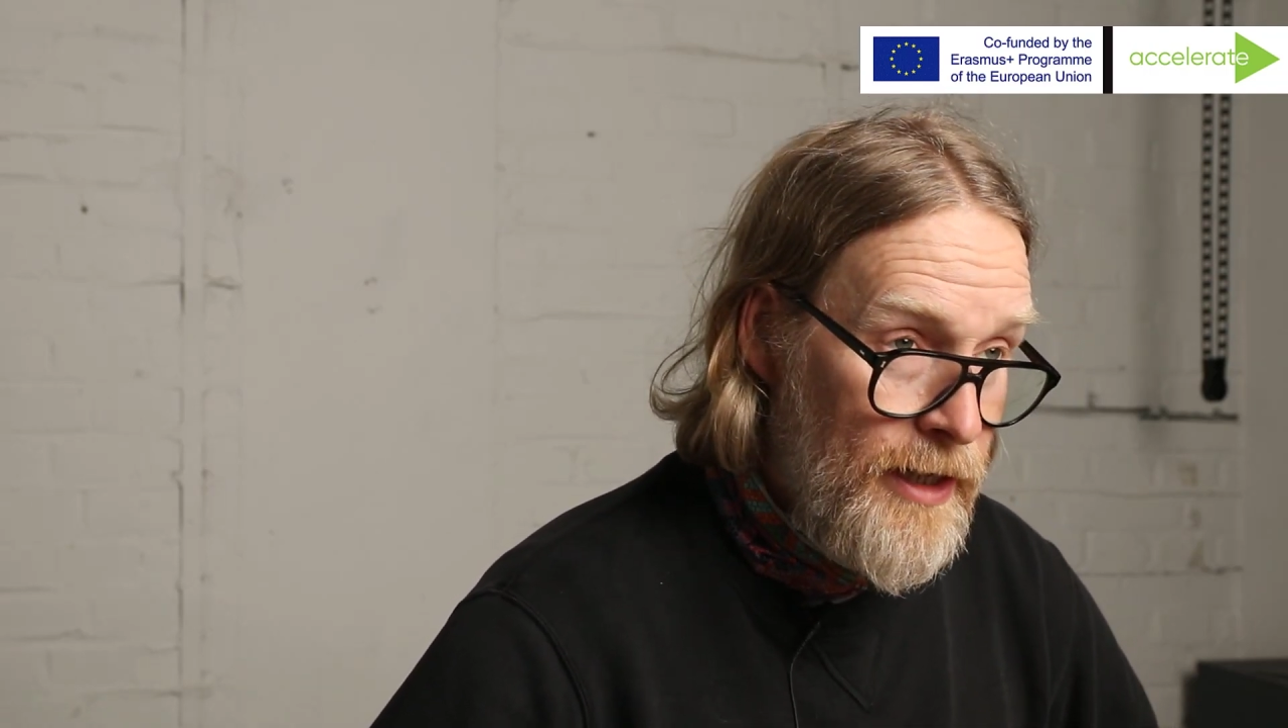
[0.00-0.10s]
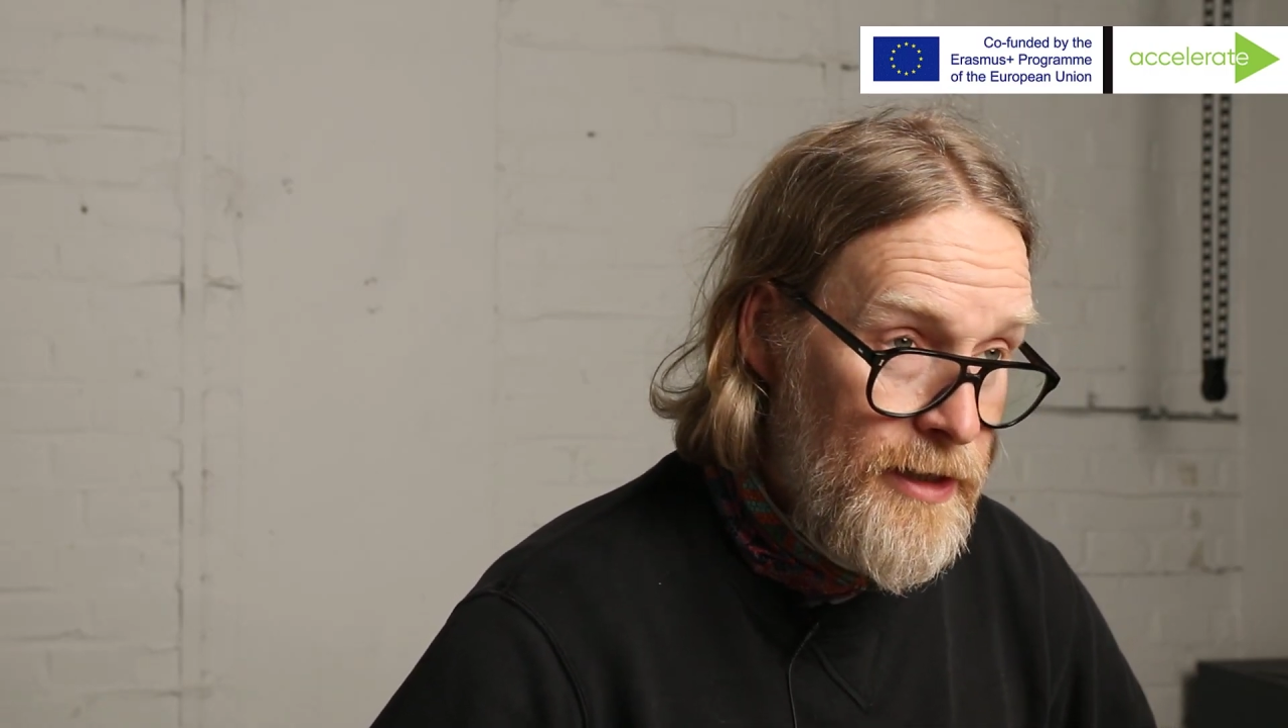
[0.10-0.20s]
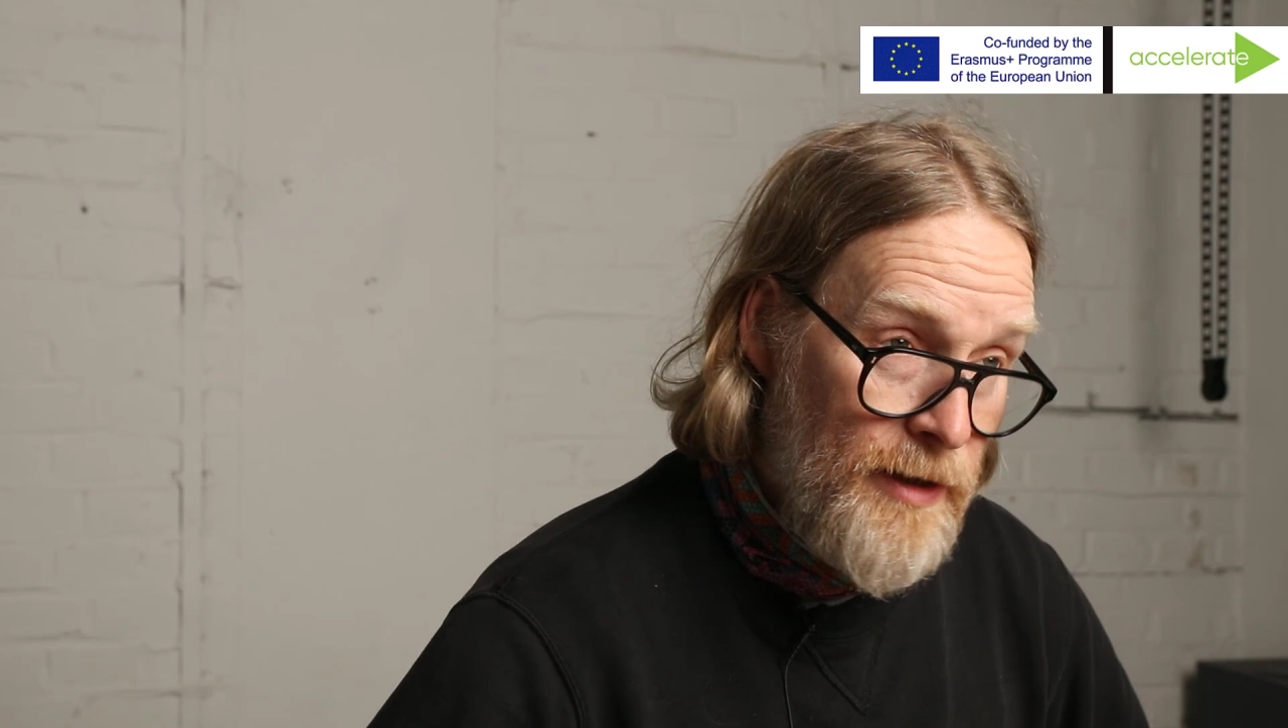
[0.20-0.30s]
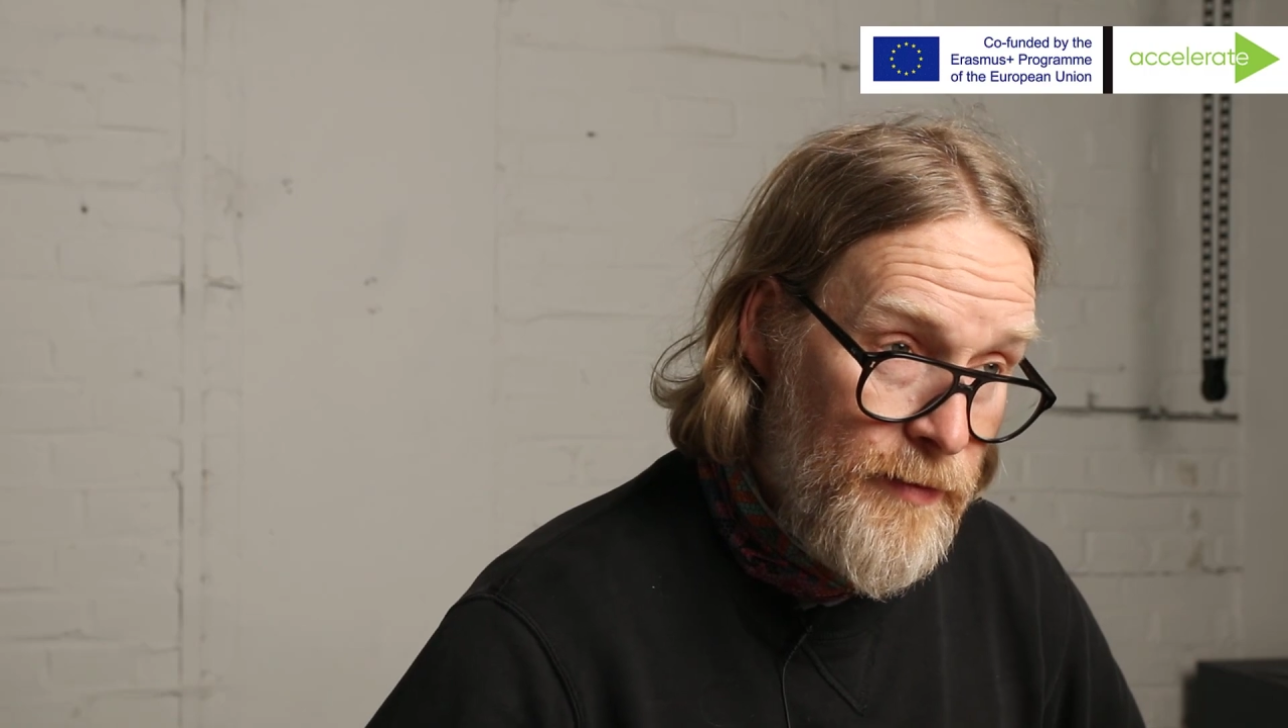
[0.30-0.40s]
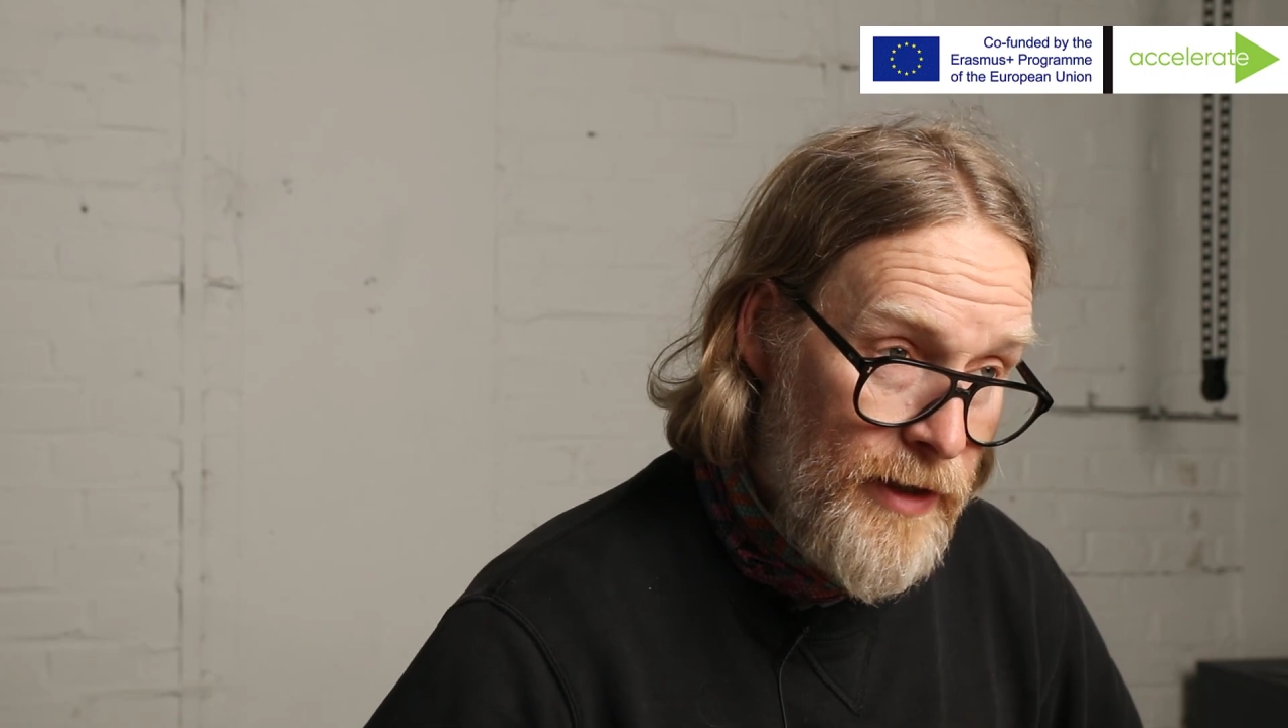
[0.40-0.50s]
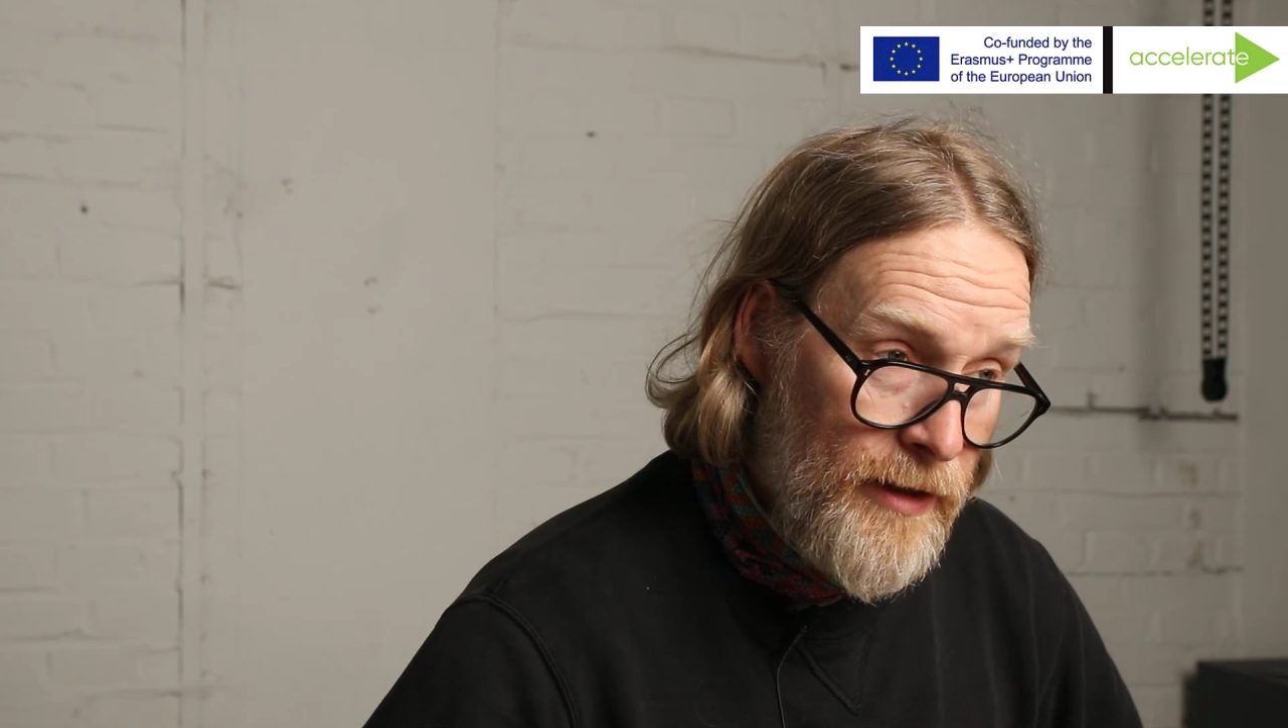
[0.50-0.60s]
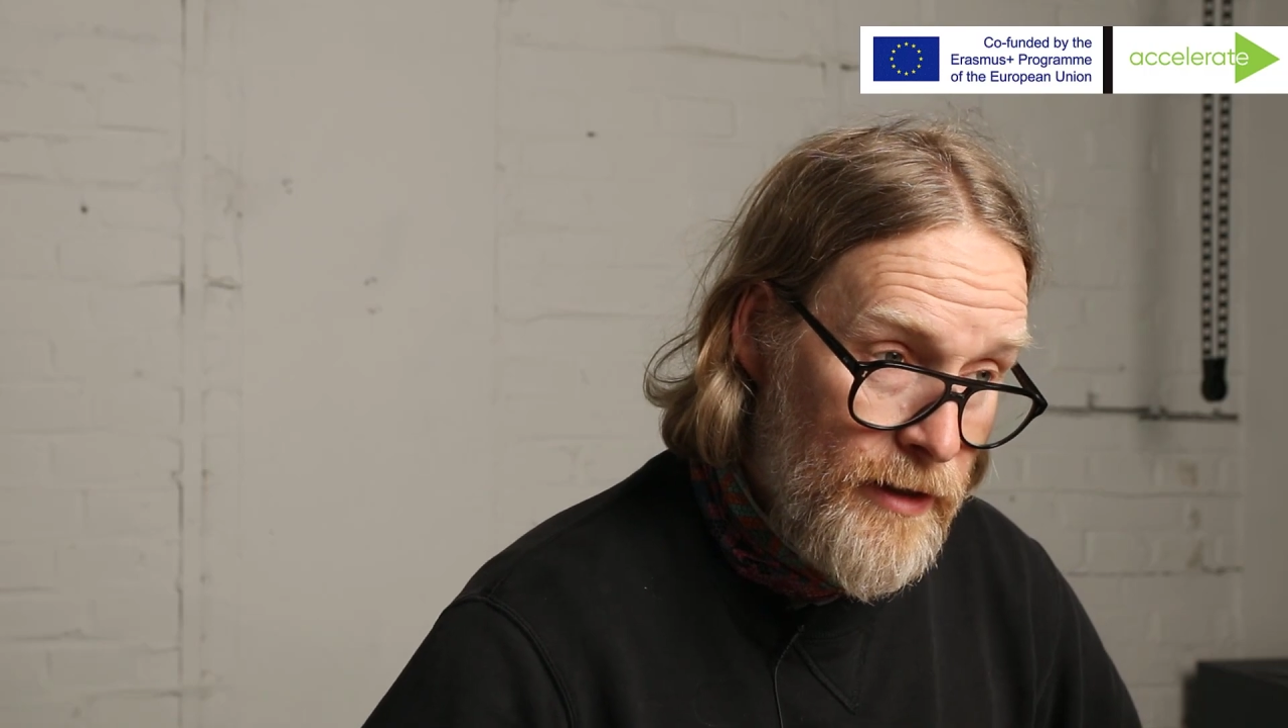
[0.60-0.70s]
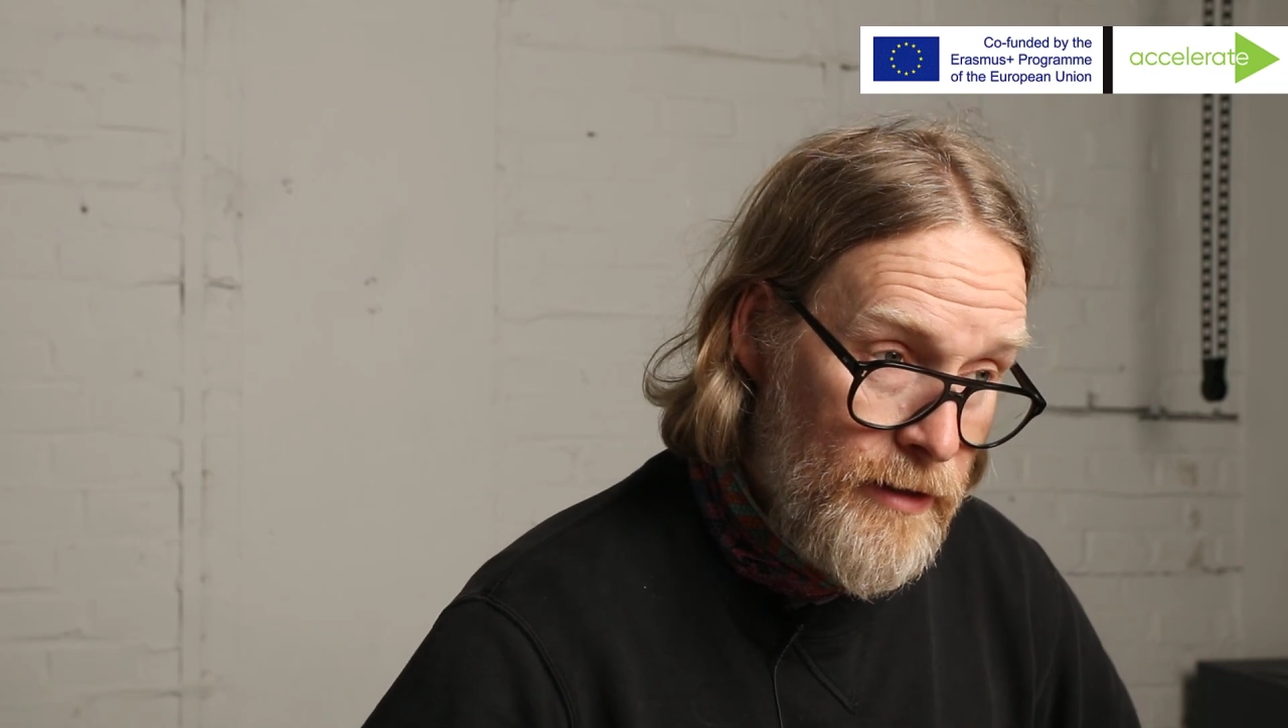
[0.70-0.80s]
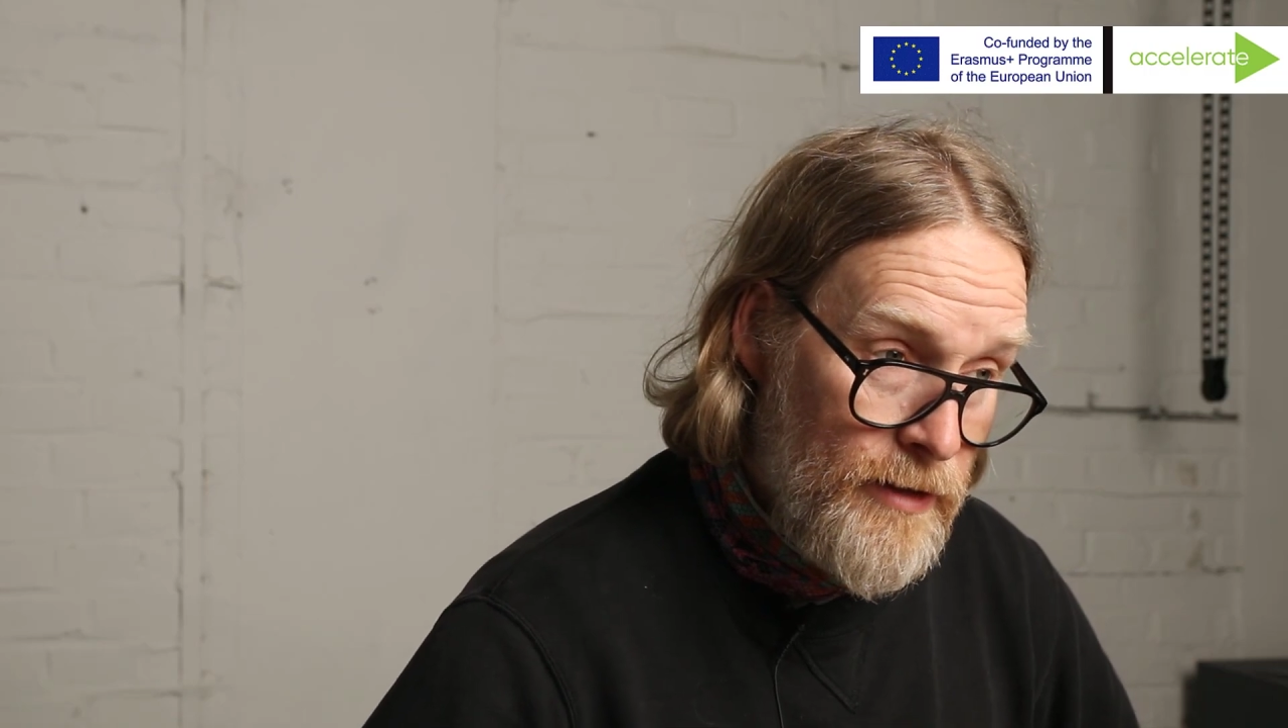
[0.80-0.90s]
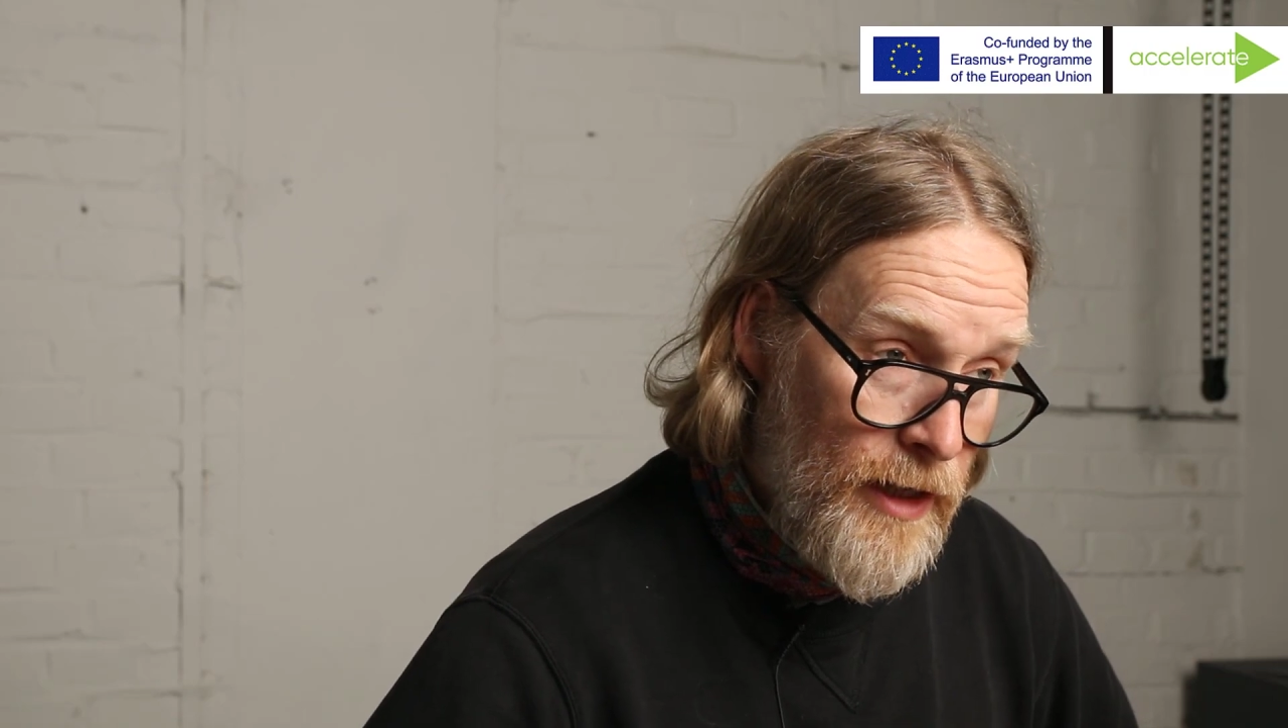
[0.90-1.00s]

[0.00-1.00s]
is something that